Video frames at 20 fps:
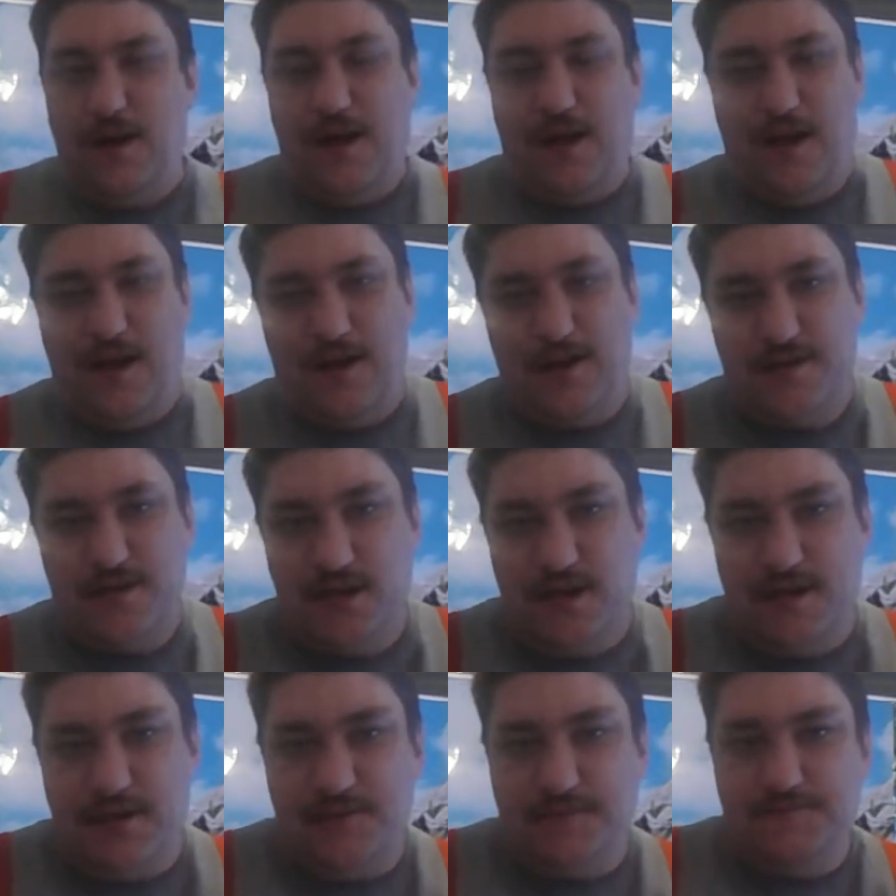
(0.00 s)

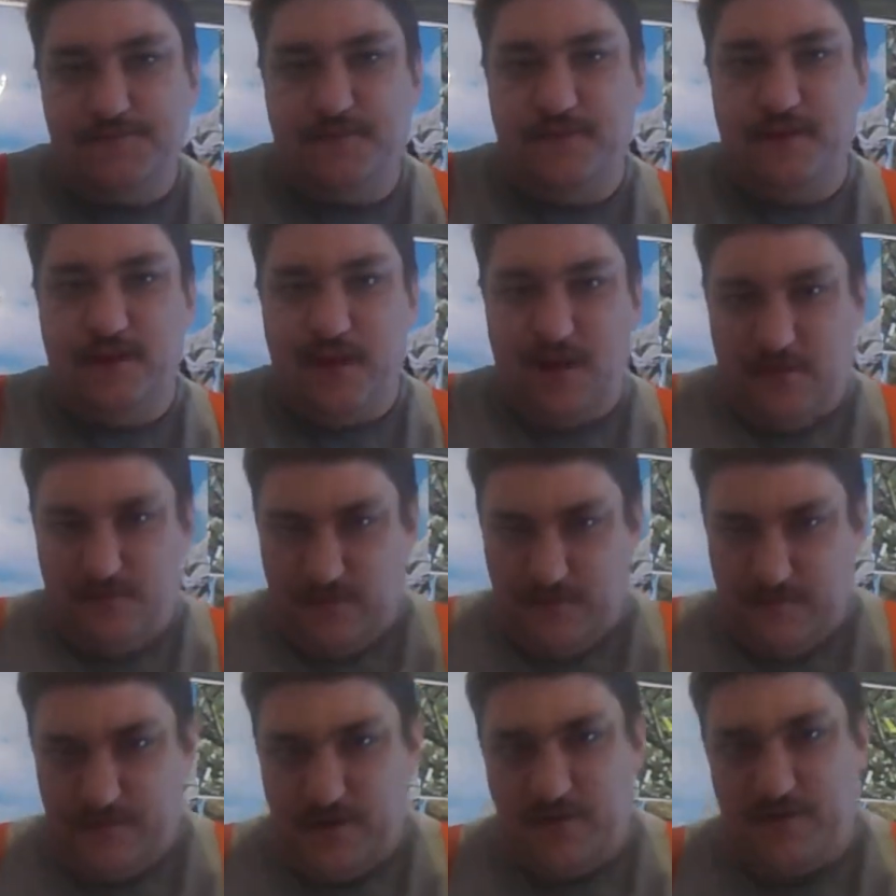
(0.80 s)
actually you have
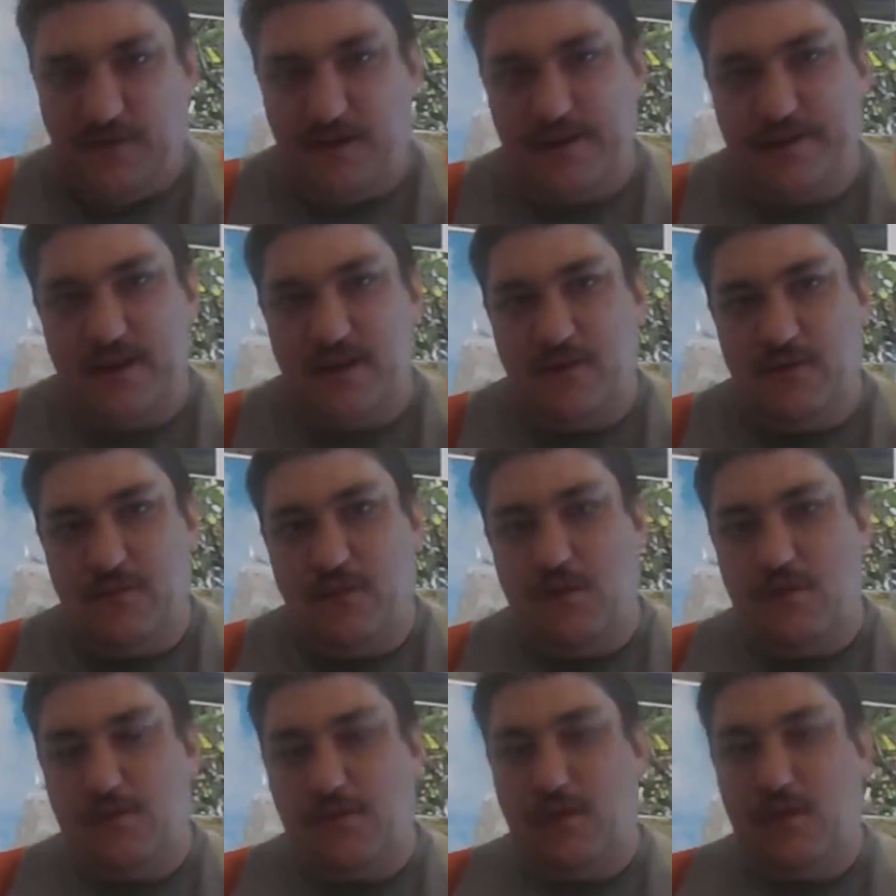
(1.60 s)
a rough idea of
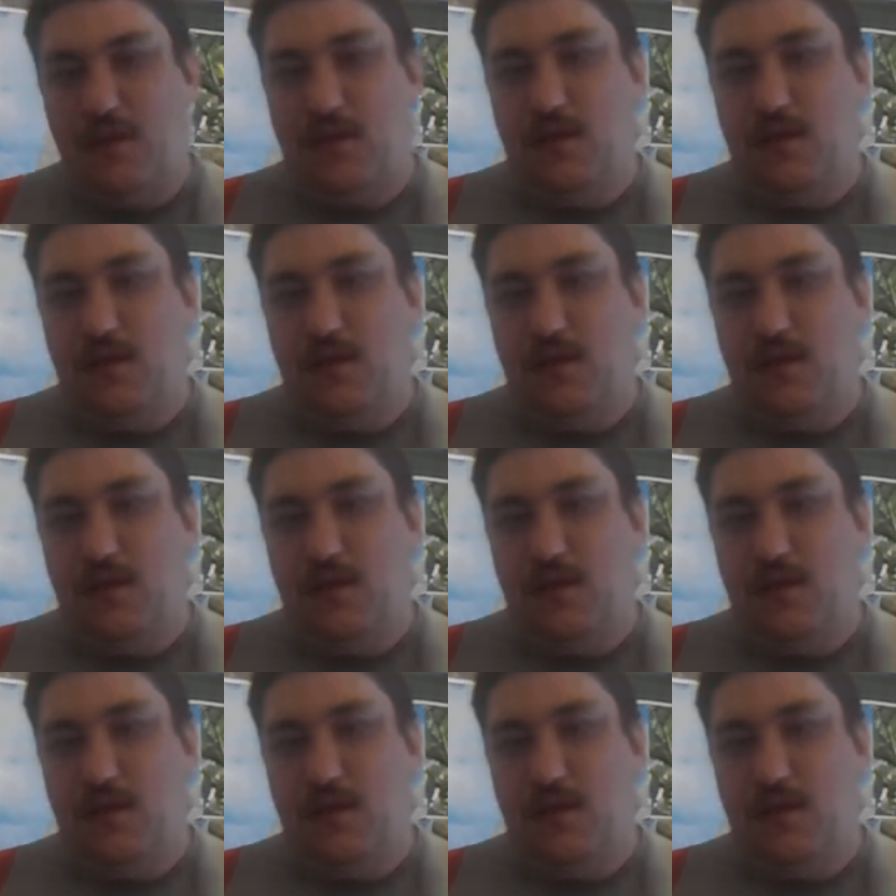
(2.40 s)
what